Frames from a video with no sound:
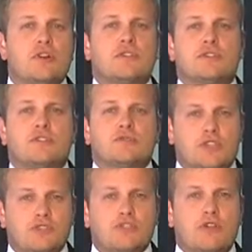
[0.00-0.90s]
talking to the
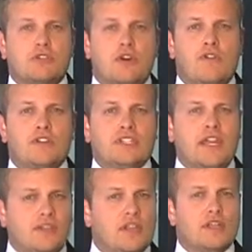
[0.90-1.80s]
Registrar's Office
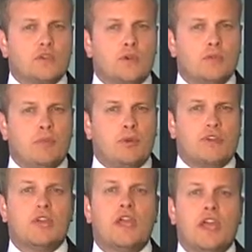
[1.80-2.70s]
and the Electoral
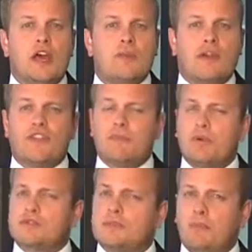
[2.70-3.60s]
Board about that
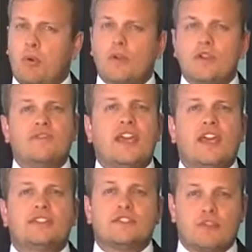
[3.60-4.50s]
most important of
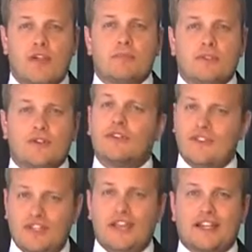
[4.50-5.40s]
days in November,
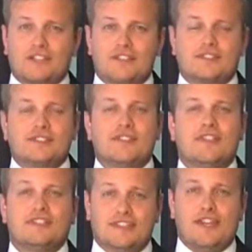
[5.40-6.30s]
the elections.
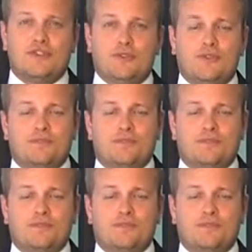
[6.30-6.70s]
Stay tuned.